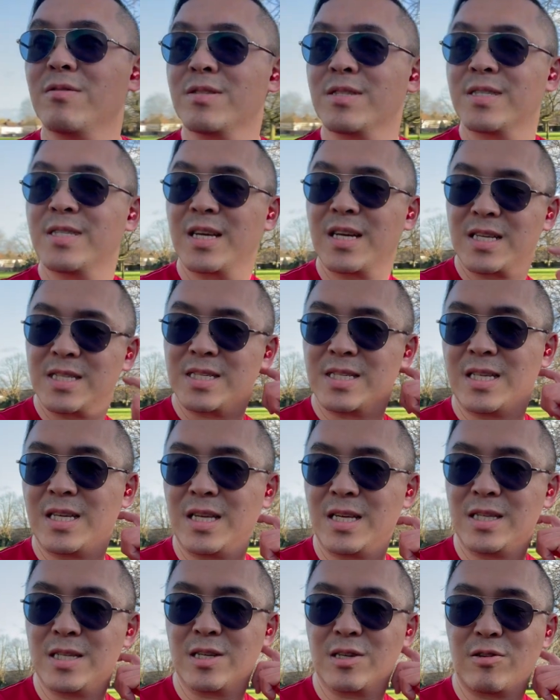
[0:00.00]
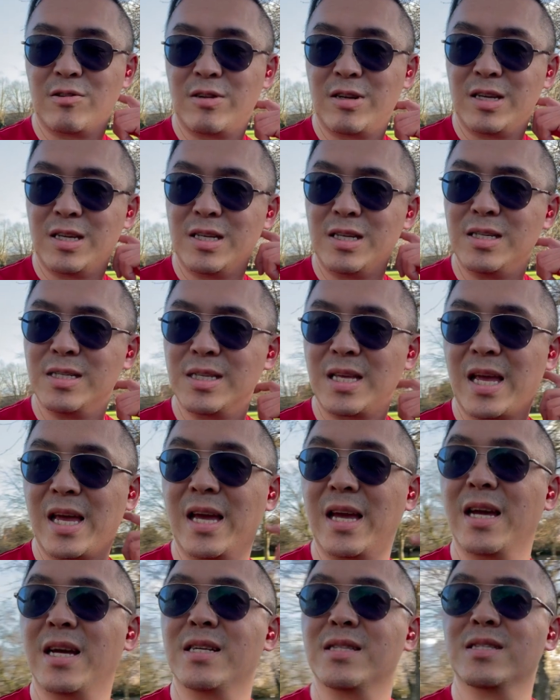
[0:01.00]
16 degrees
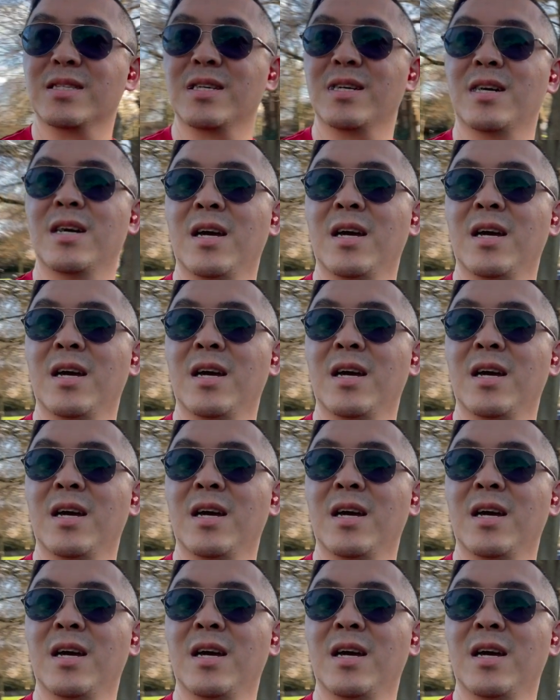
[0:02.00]
and